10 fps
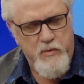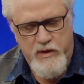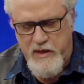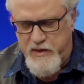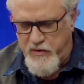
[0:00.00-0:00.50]

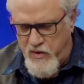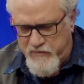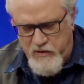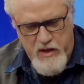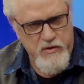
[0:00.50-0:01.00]
We're getting an
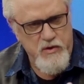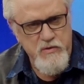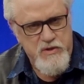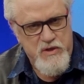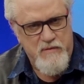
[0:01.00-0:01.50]
awful lot of
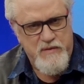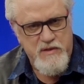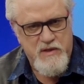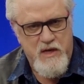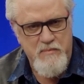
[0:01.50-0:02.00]
new stuff
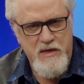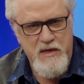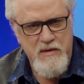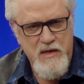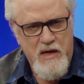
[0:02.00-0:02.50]
that's coming
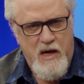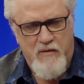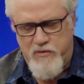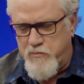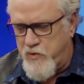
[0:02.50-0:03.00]
in
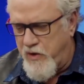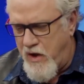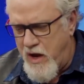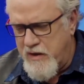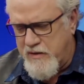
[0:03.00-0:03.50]
from
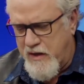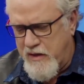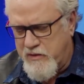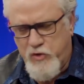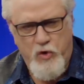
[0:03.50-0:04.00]
Murad
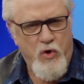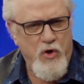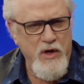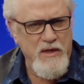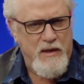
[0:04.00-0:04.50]
and
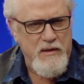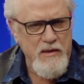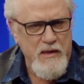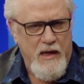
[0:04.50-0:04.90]
Lloyd and